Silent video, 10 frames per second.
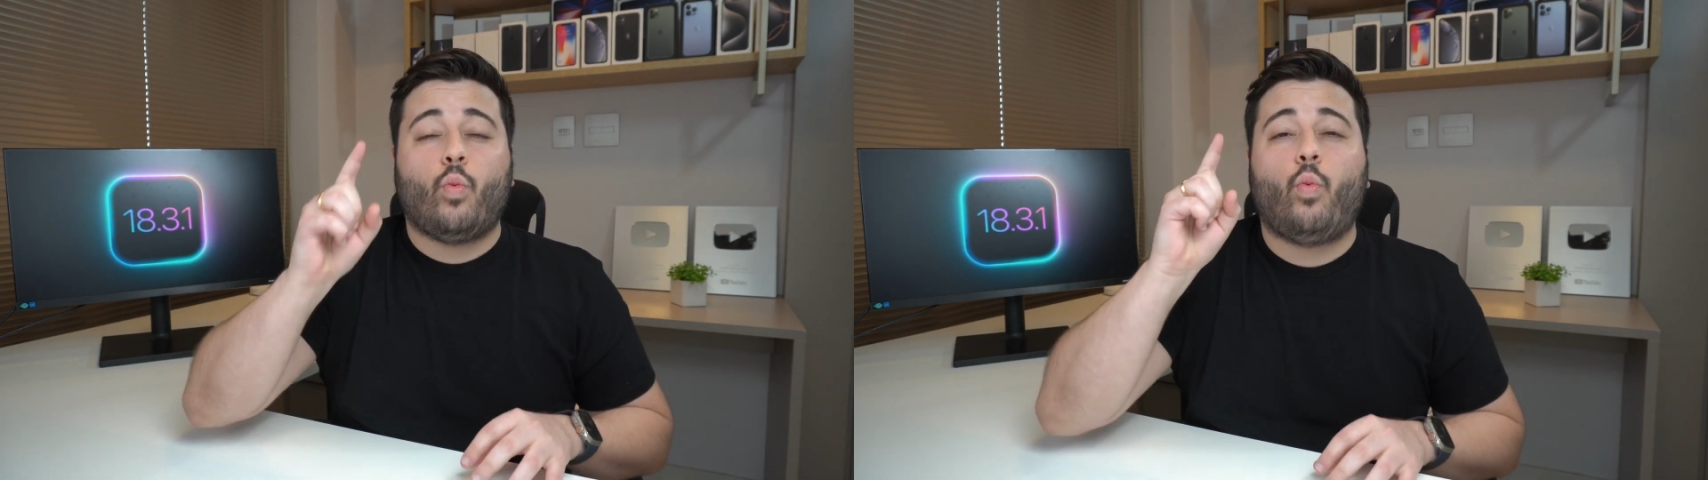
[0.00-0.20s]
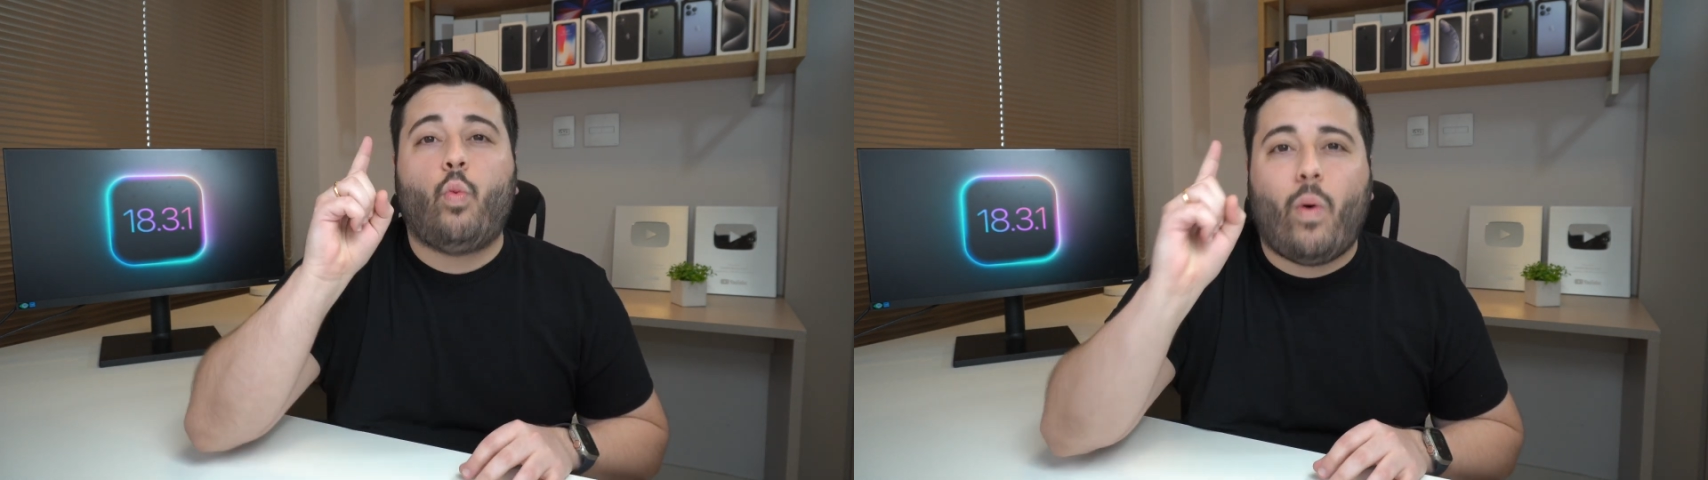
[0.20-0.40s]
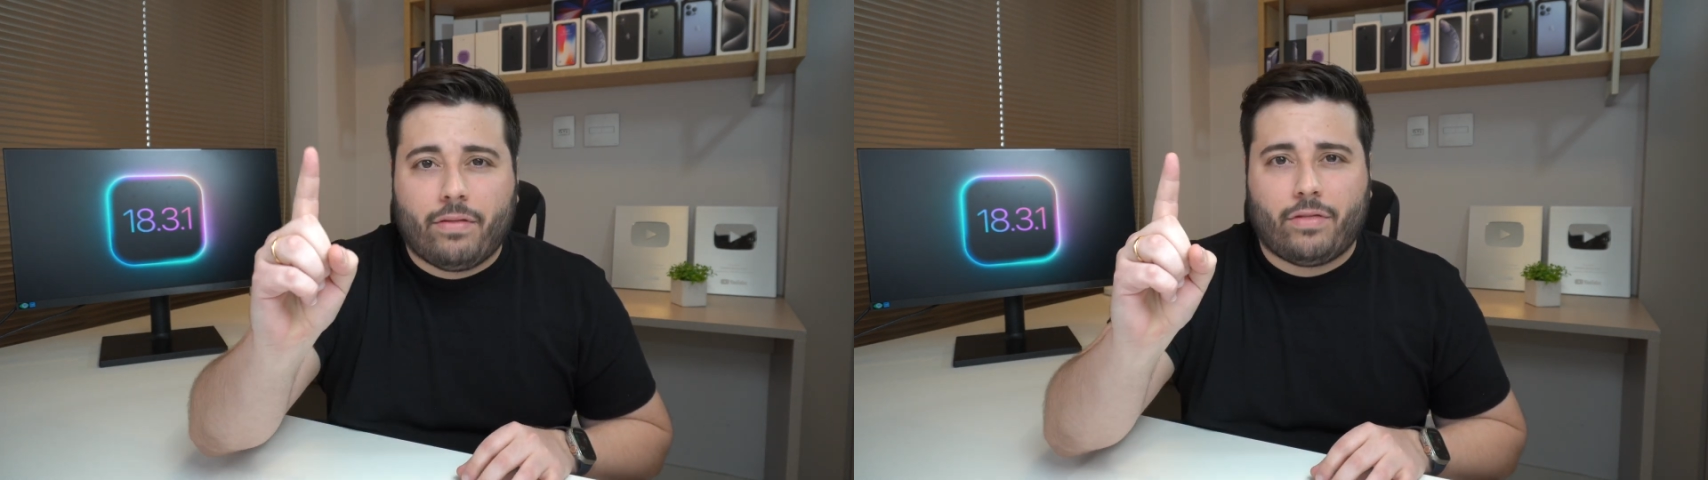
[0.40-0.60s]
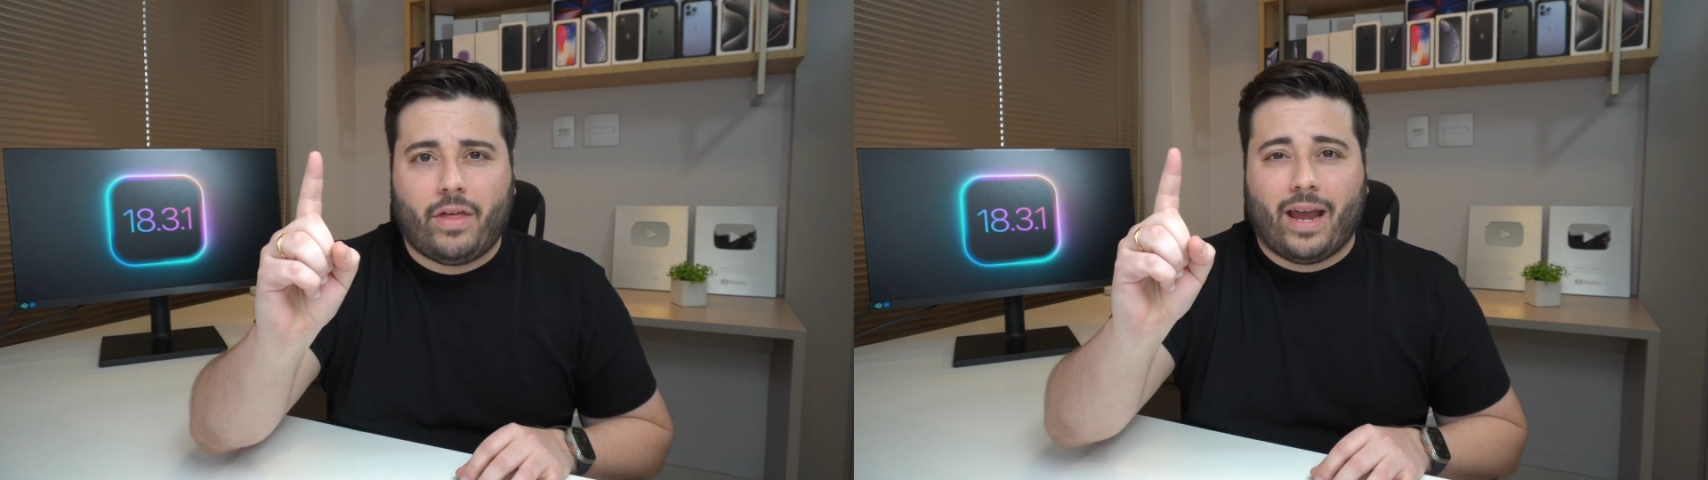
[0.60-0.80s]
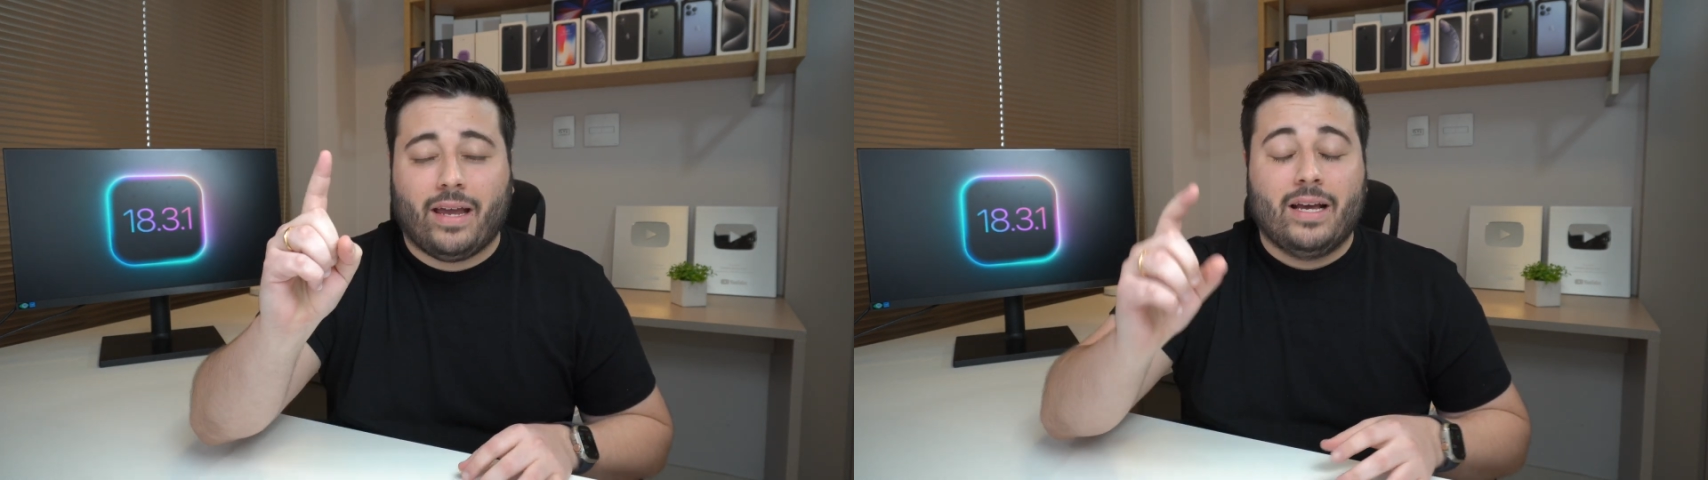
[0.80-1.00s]
one
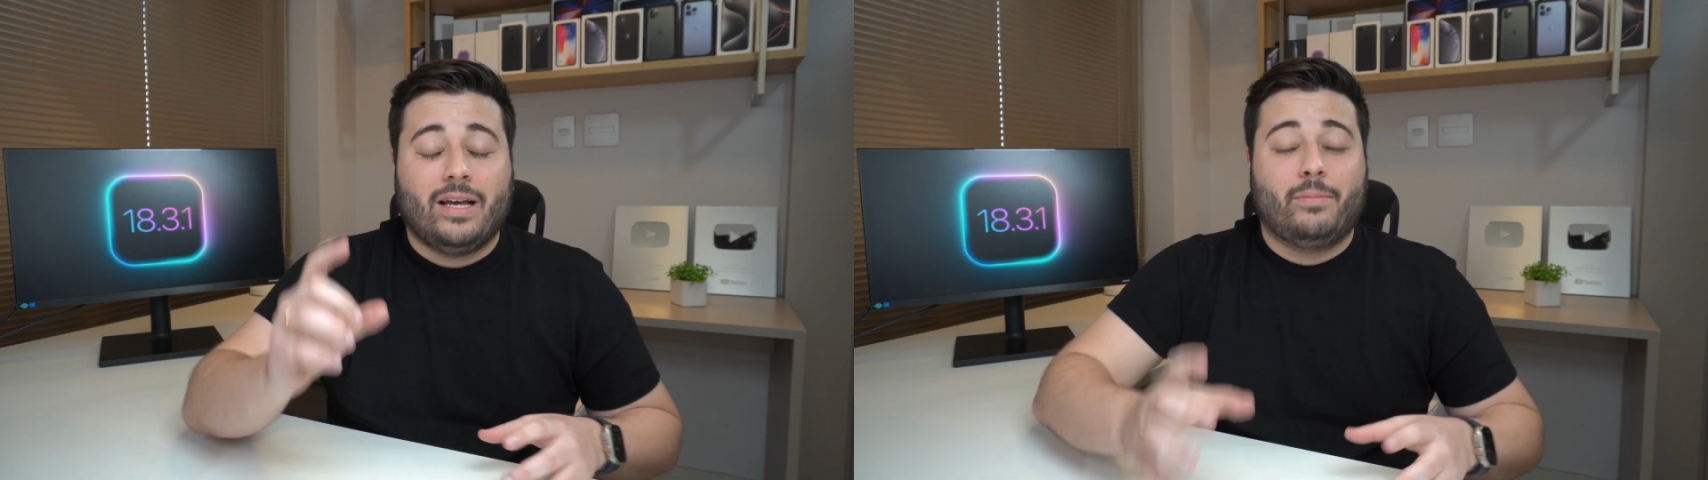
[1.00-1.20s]
thing